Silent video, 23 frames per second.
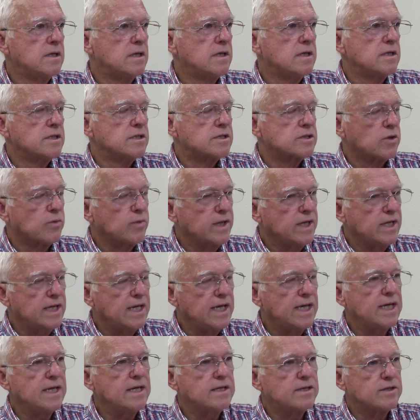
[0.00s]
So we
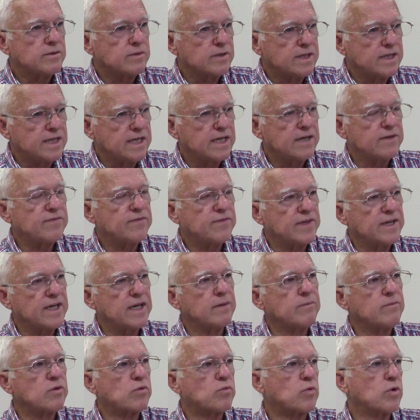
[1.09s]
need to give
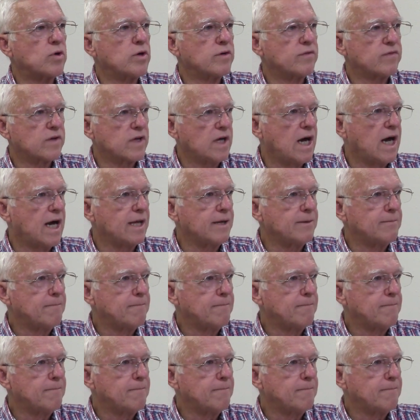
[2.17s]
them the Word of God.